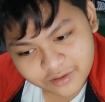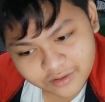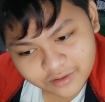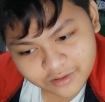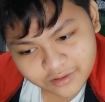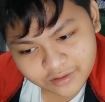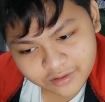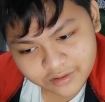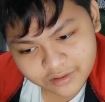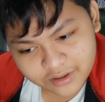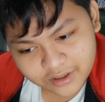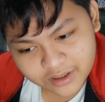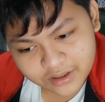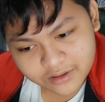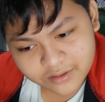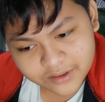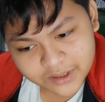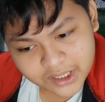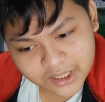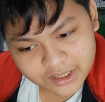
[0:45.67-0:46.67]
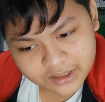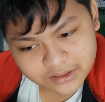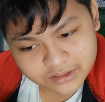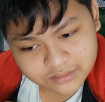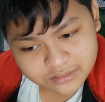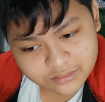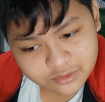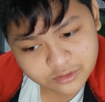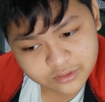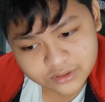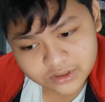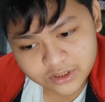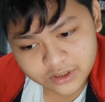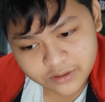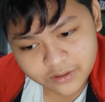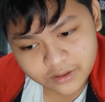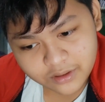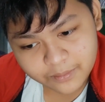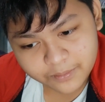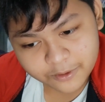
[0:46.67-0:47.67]
or a crack or
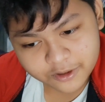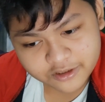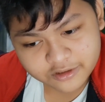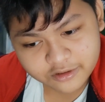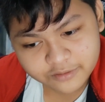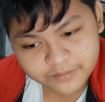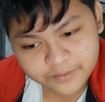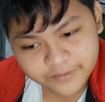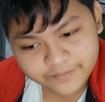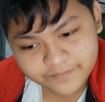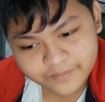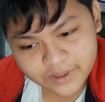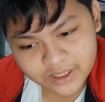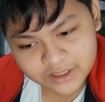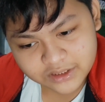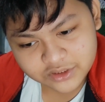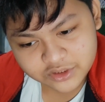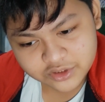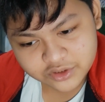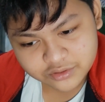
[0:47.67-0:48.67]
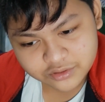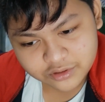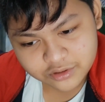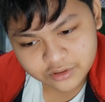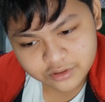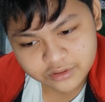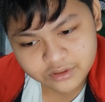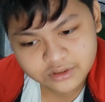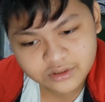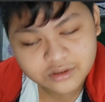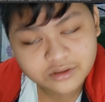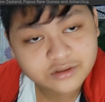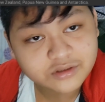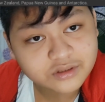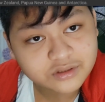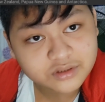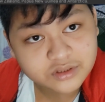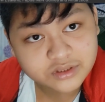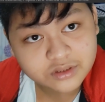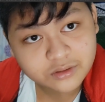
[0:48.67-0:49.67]
tearing apart of a fracture in the
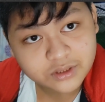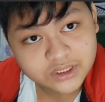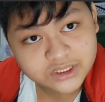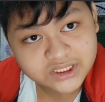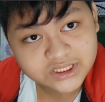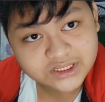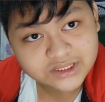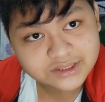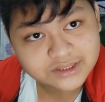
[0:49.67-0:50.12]
Earth's crust.